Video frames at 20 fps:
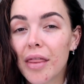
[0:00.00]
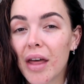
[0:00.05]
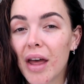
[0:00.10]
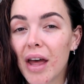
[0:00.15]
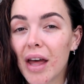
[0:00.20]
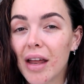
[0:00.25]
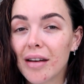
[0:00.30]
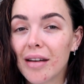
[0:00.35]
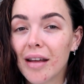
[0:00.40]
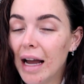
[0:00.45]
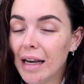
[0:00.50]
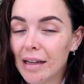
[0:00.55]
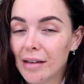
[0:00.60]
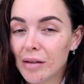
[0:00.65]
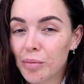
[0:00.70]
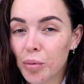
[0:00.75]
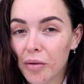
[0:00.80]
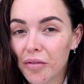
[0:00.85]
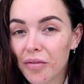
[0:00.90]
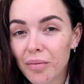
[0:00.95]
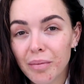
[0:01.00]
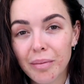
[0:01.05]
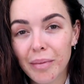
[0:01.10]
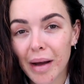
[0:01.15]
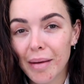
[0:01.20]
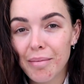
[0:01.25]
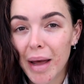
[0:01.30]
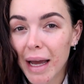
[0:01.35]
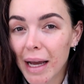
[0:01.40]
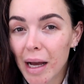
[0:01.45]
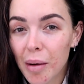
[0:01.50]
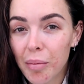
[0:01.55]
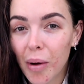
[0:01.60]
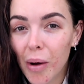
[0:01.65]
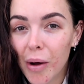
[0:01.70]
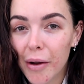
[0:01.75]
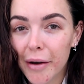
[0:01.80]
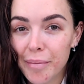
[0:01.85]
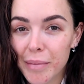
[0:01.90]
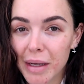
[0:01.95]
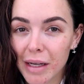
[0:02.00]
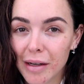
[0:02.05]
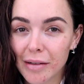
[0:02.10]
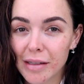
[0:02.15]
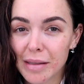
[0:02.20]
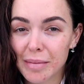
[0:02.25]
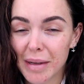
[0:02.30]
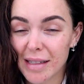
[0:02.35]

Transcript: then I need to put my makeup on because